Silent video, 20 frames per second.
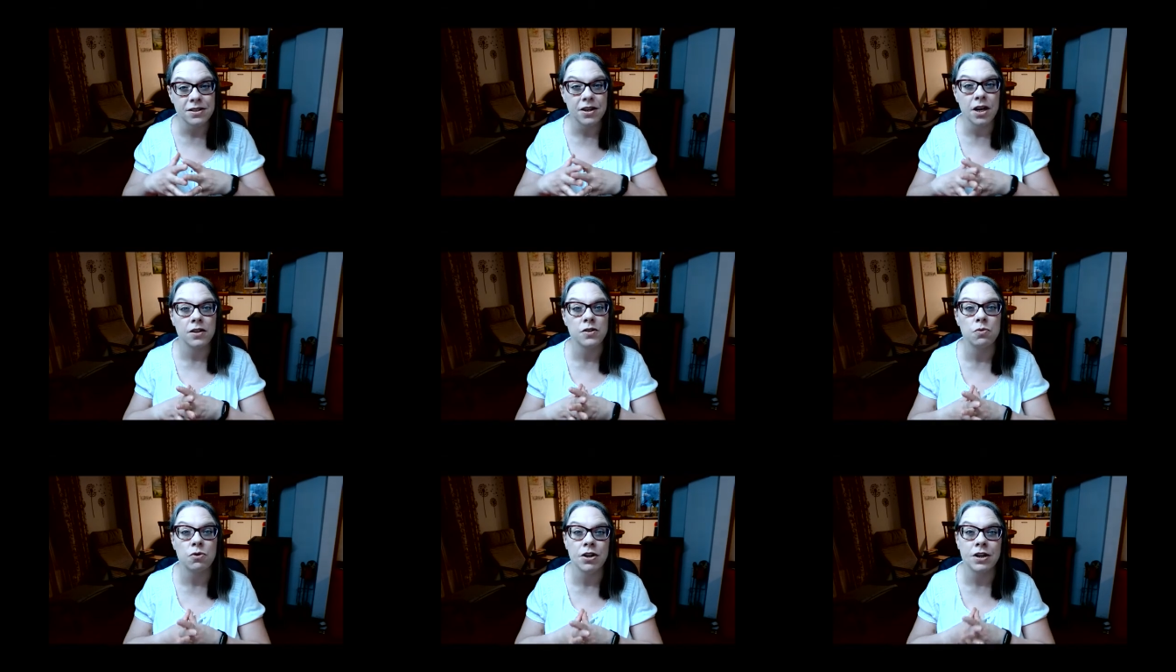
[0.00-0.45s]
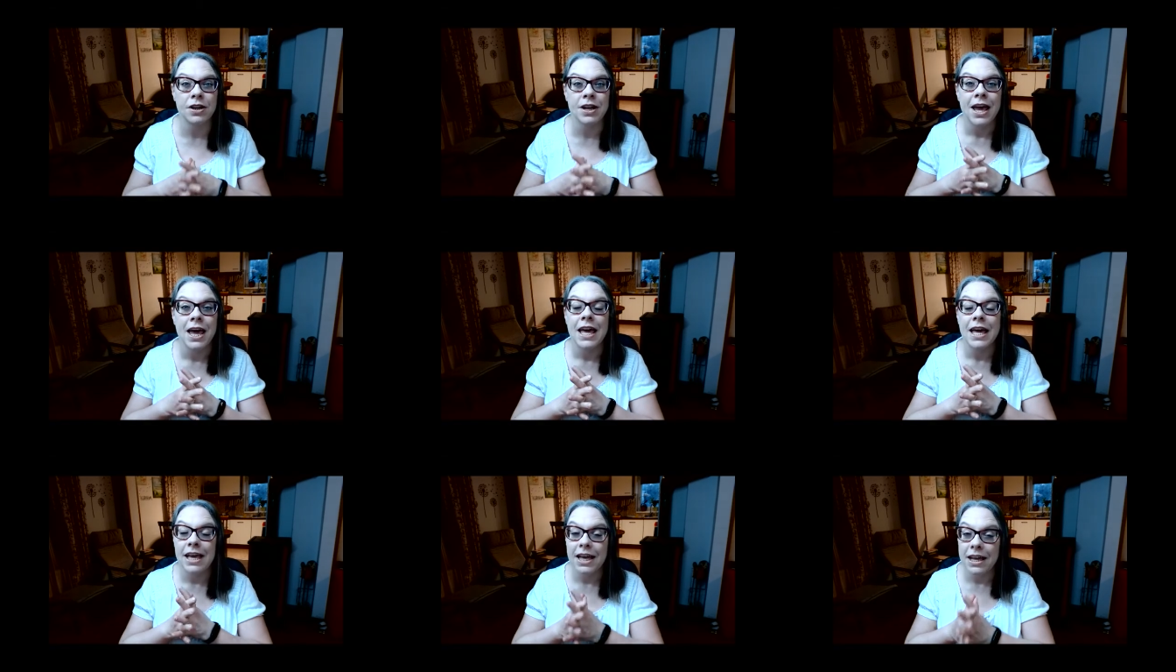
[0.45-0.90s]
God's Word
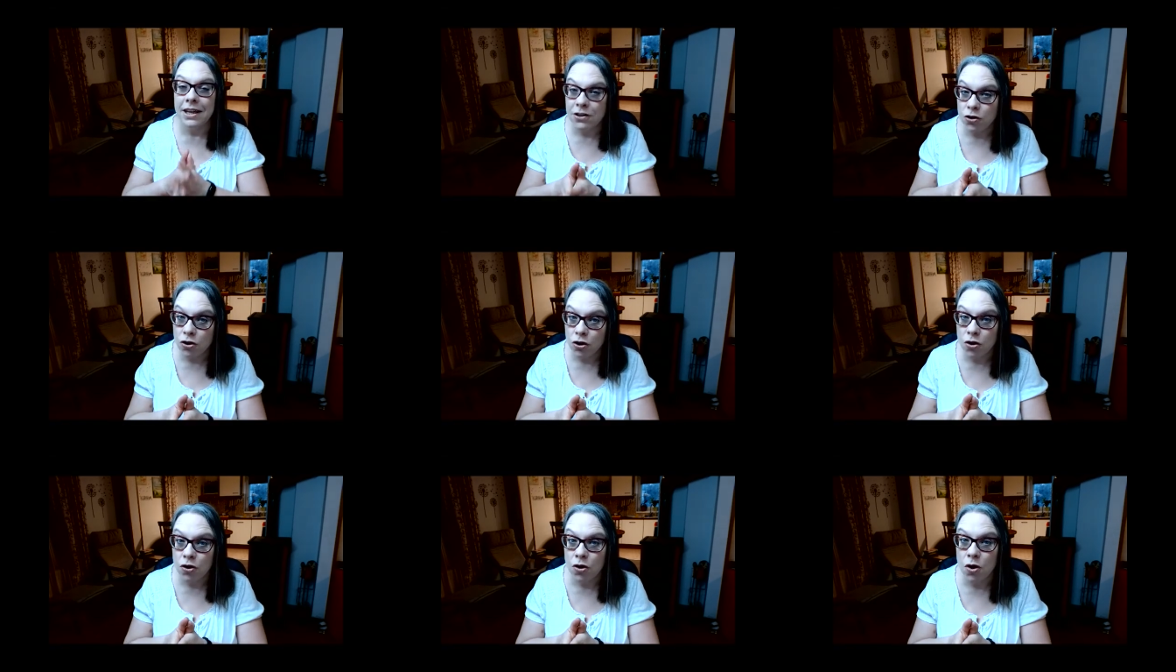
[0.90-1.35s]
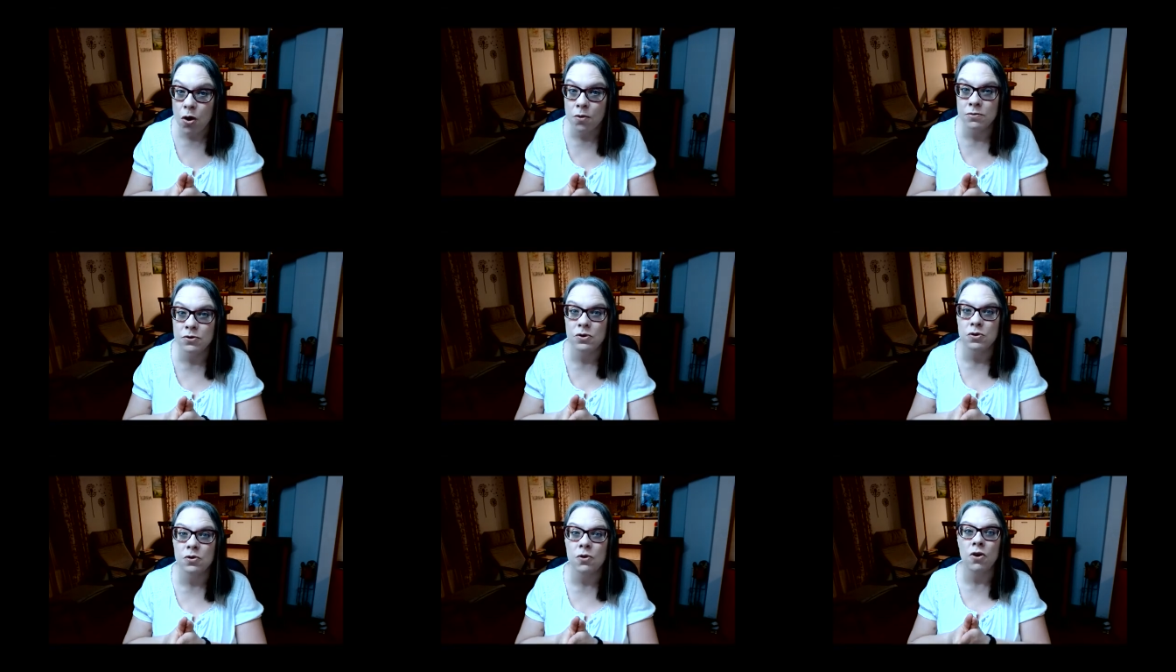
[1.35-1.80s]
into her
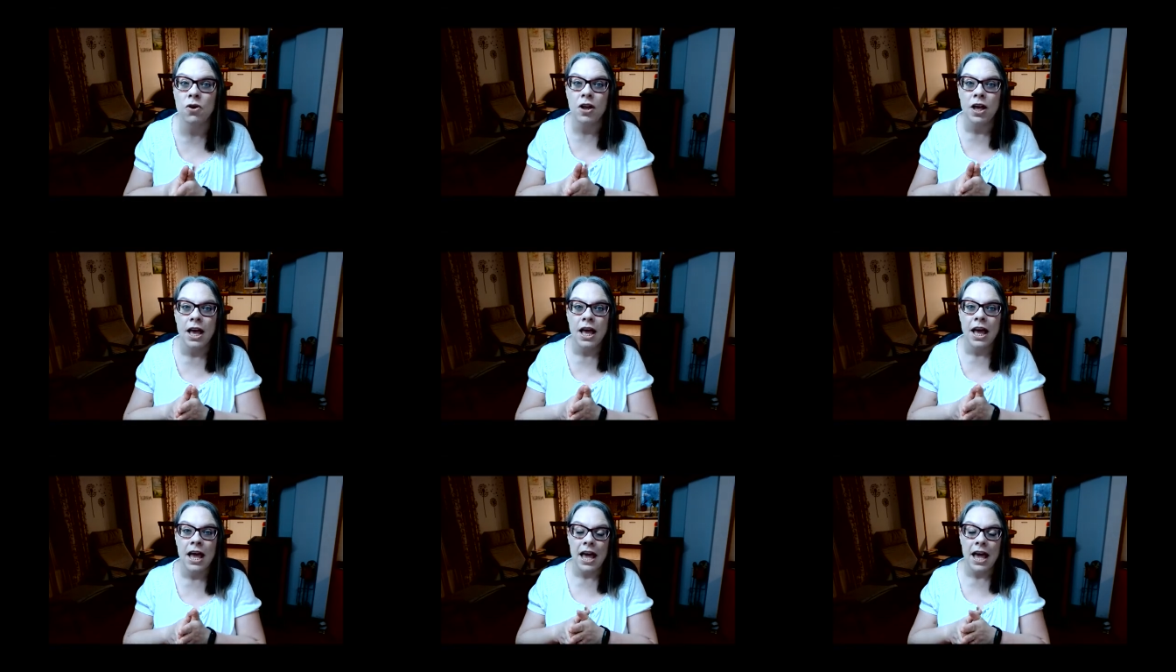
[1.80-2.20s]
homeschool.